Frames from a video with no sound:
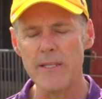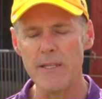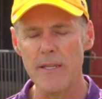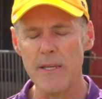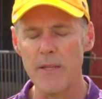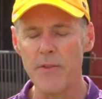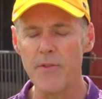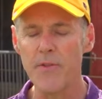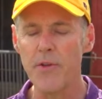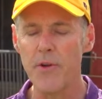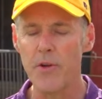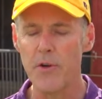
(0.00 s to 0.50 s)

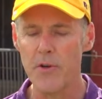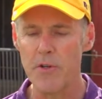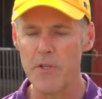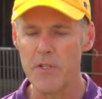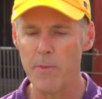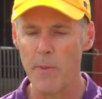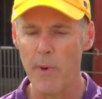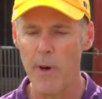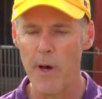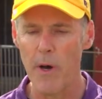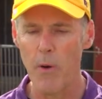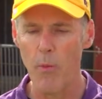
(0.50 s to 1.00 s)
1830s
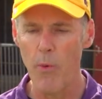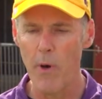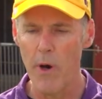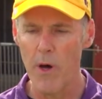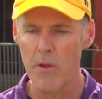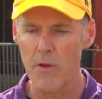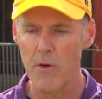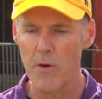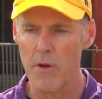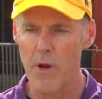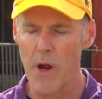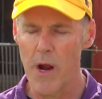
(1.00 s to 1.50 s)
by a
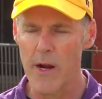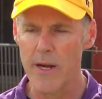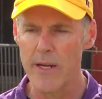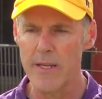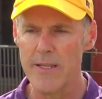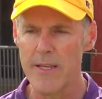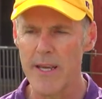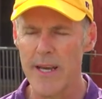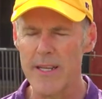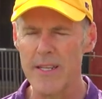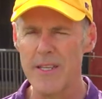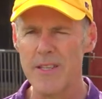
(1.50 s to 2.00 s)
well-known
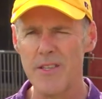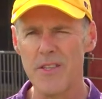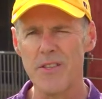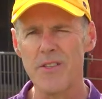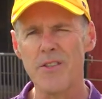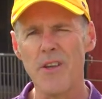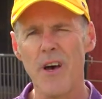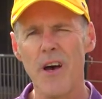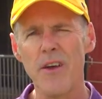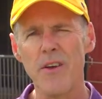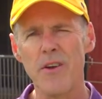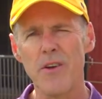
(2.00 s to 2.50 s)
architect and
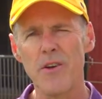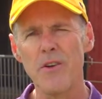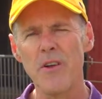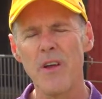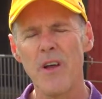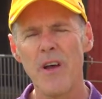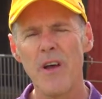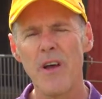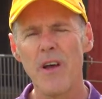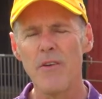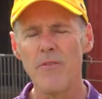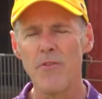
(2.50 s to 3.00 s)
designer,
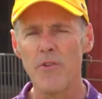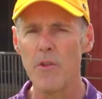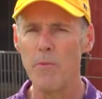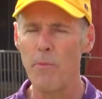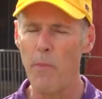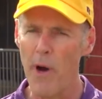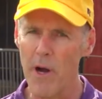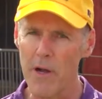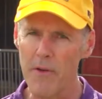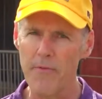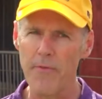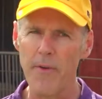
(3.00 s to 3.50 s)
for the
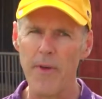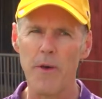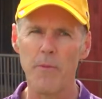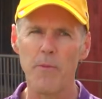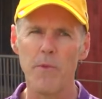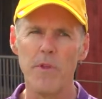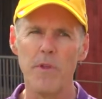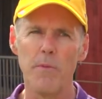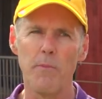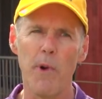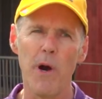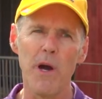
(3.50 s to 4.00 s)
Buck family.
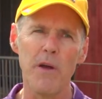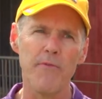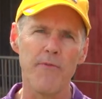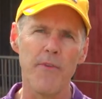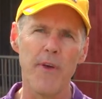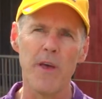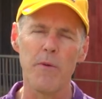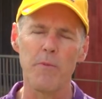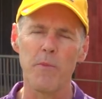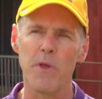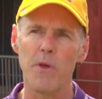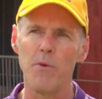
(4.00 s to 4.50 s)
The Buck
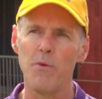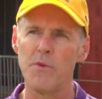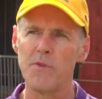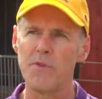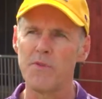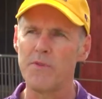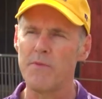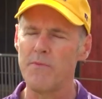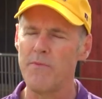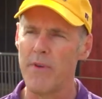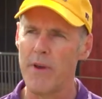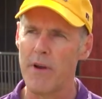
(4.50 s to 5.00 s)
family
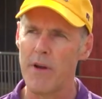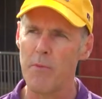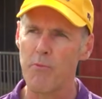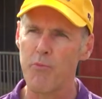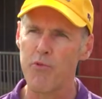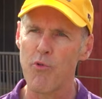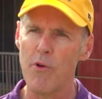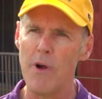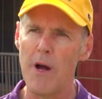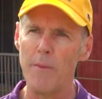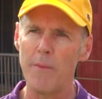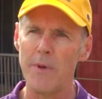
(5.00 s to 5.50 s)
was very
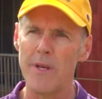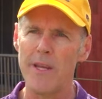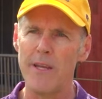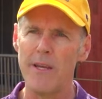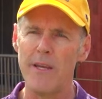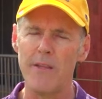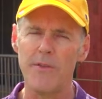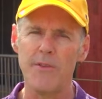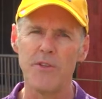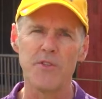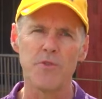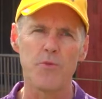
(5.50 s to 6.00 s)
prominent
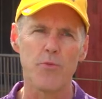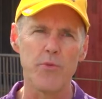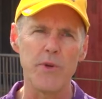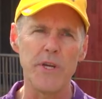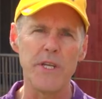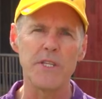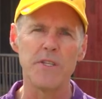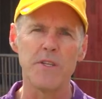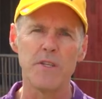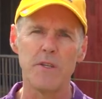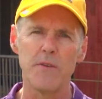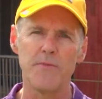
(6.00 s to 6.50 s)
in this
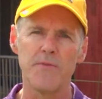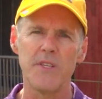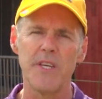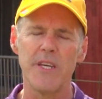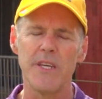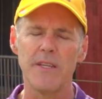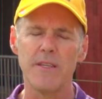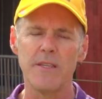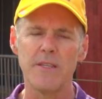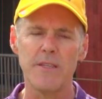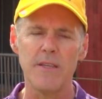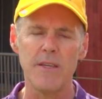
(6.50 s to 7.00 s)
region of
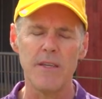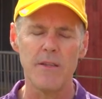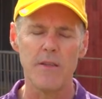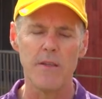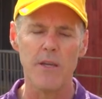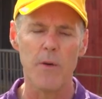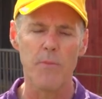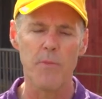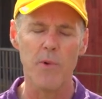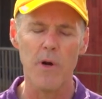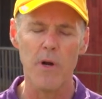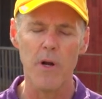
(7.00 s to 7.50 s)
Tennessee in the
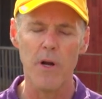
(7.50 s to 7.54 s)
upper